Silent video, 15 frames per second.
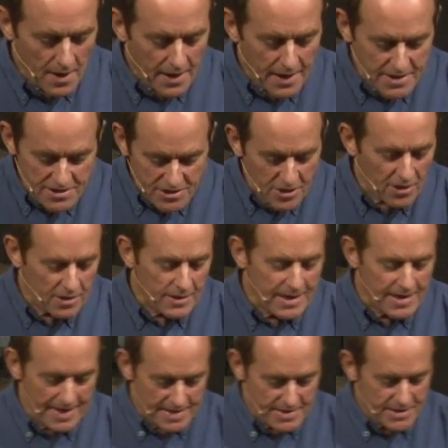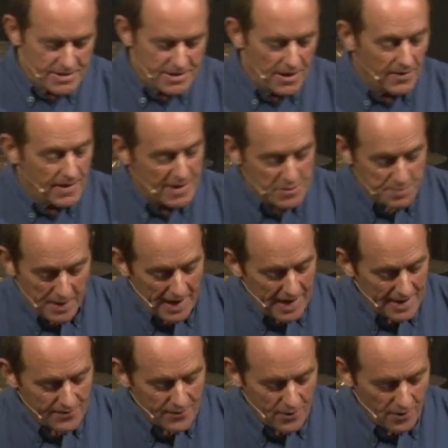It's certainly necessary. It's
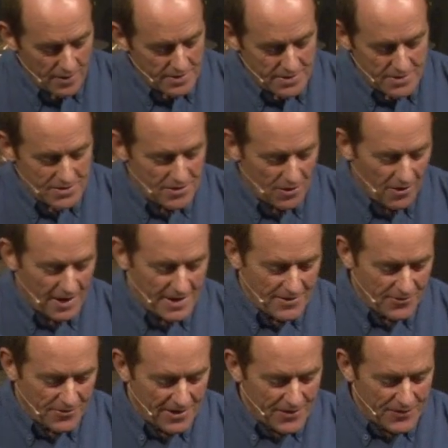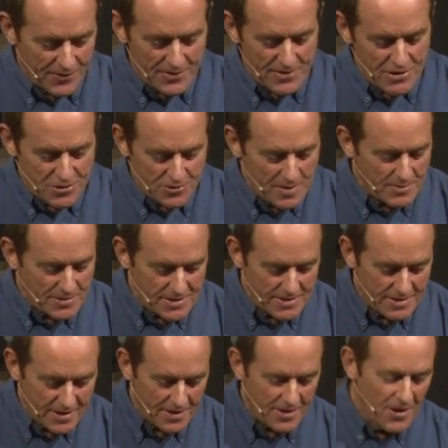part of God's design. You read through the
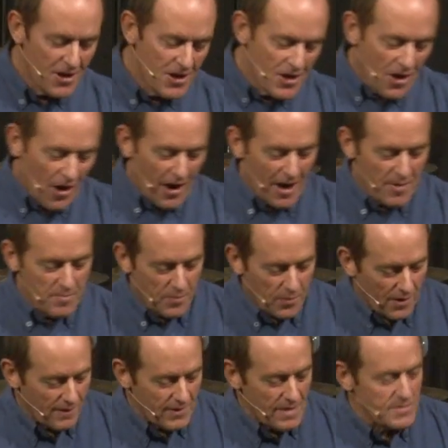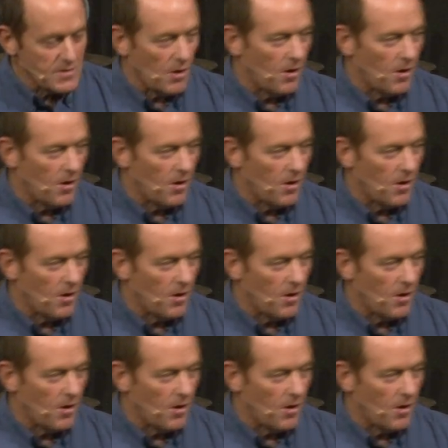scriptures that Proverbs,